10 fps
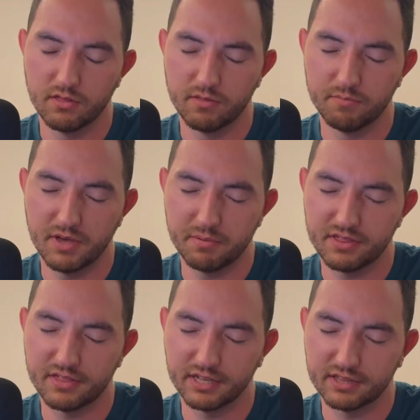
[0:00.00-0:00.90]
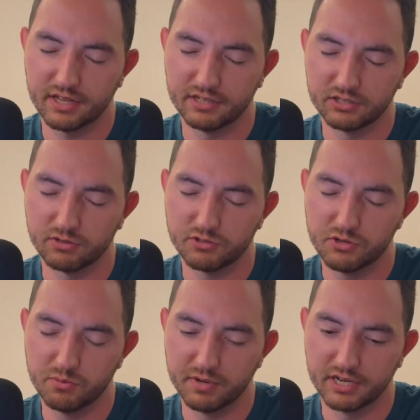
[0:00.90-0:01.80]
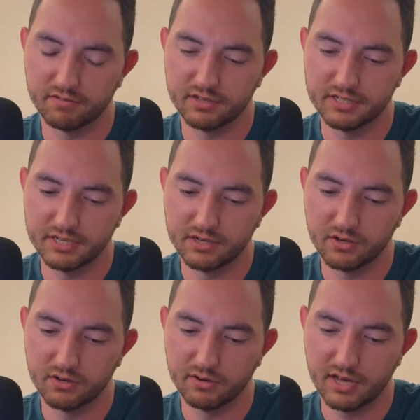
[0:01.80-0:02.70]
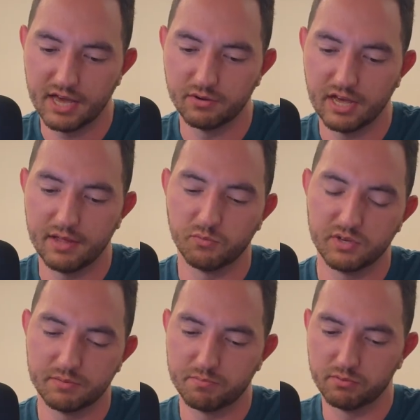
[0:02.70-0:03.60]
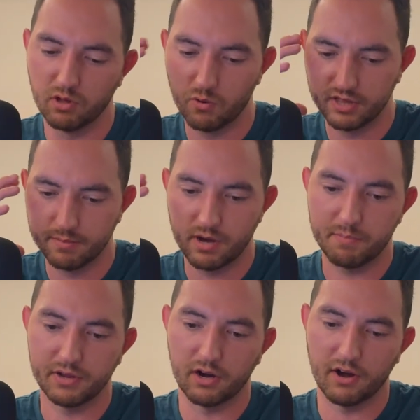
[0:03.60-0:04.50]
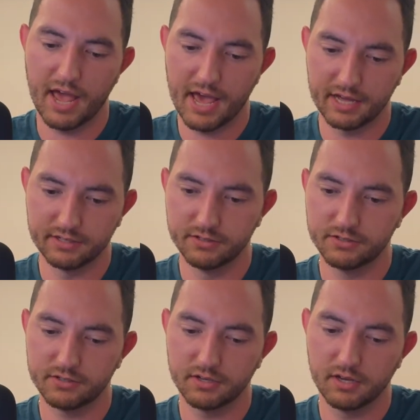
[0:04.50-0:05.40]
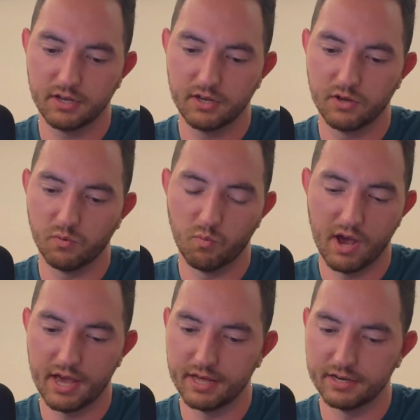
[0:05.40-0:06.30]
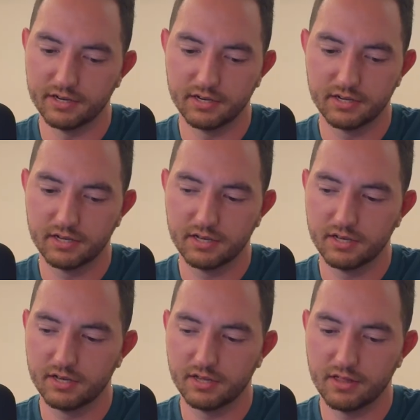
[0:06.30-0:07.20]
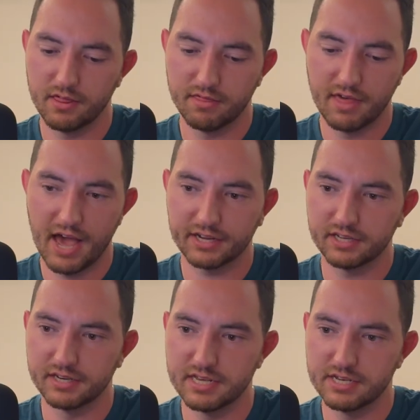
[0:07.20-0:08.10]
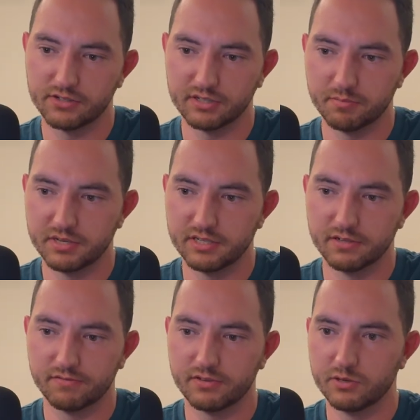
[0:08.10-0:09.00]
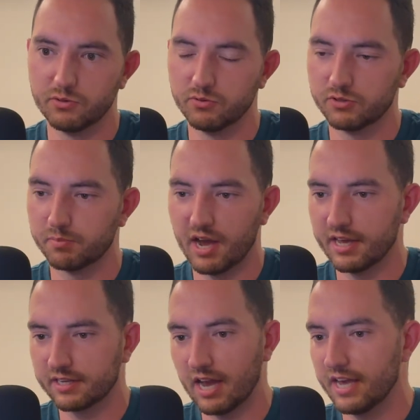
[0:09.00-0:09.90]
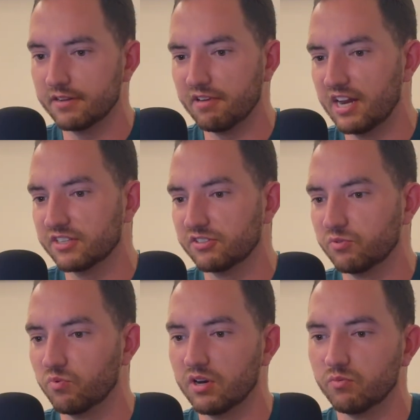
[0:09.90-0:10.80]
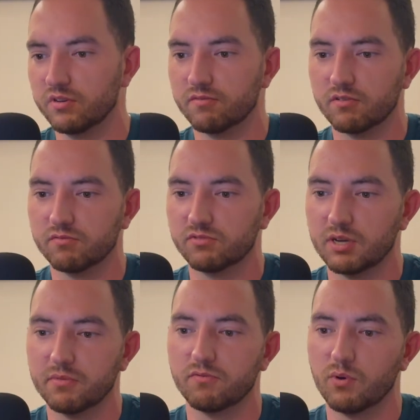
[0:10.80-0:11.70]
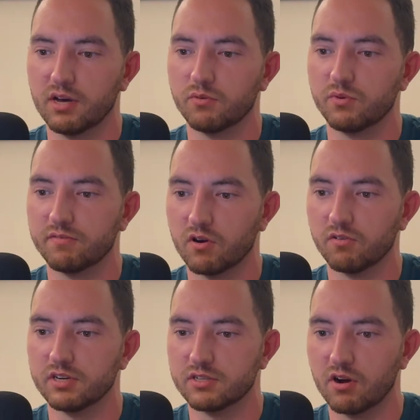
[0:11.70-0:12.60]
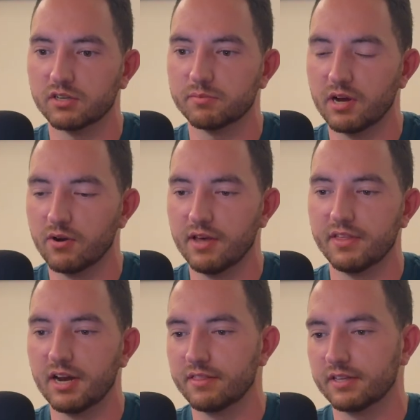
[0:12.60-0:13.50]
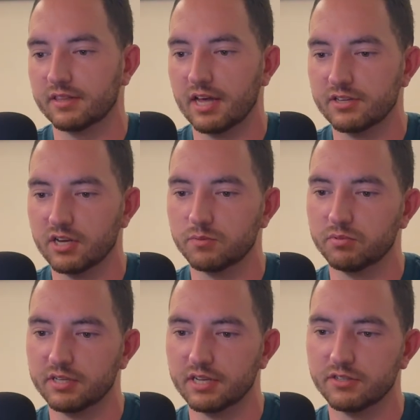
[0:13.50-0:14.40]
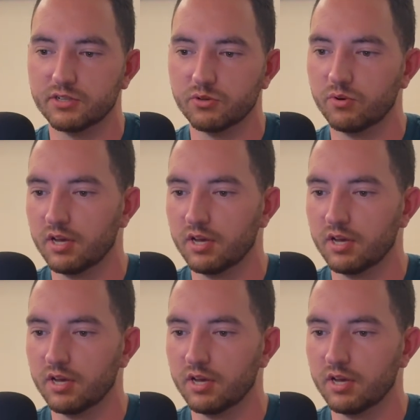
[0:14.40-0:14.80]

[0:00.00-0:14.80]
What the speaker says: maybe think things are too big of a deal and we blow them up in our heads when that can easily be diffused by kind of honestly what we've already talked about. And then I think that does bleed into